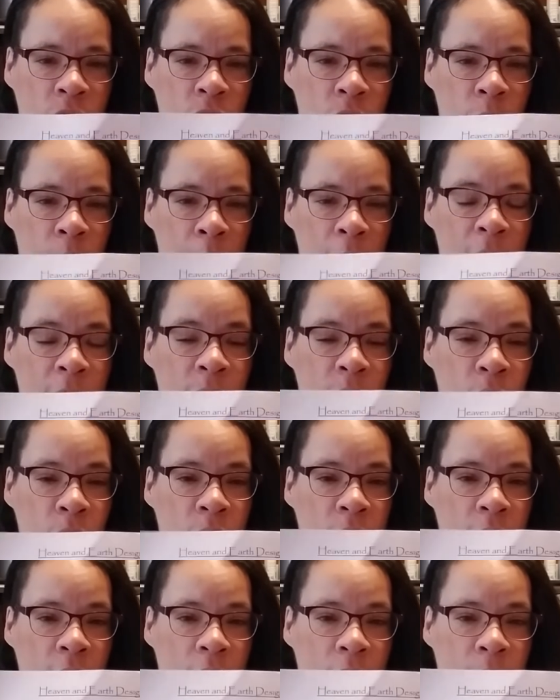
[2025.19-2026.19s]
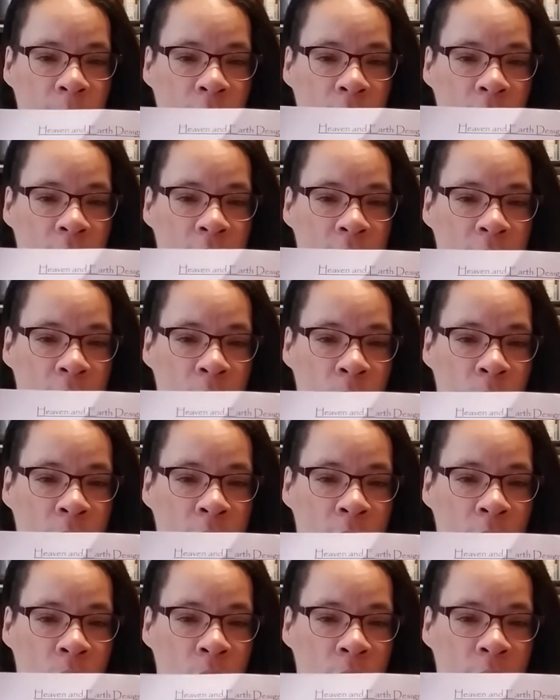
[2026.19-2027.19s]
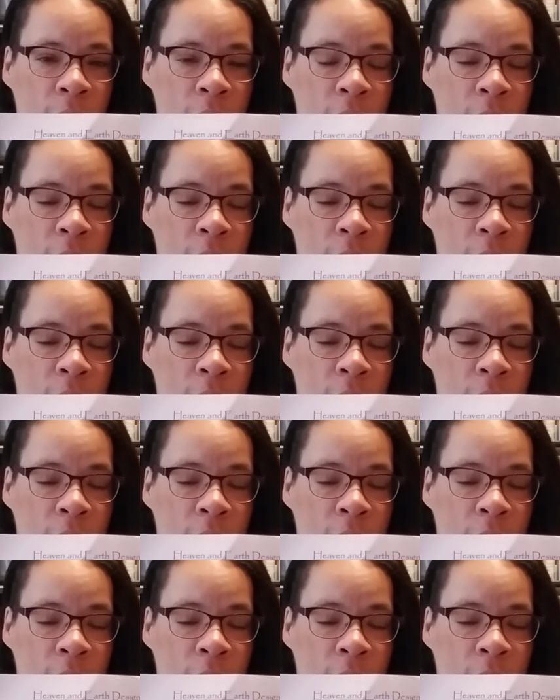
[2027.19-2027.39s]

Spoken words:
to be full size because it was the only